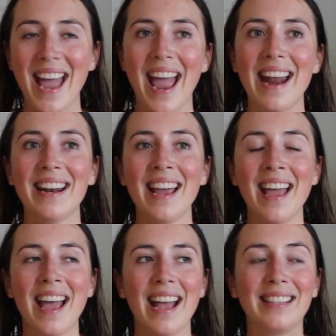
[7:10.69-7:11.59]
and
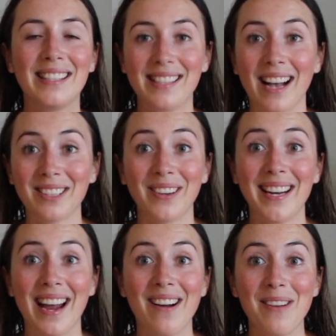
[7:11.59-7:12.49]
it sucks right now.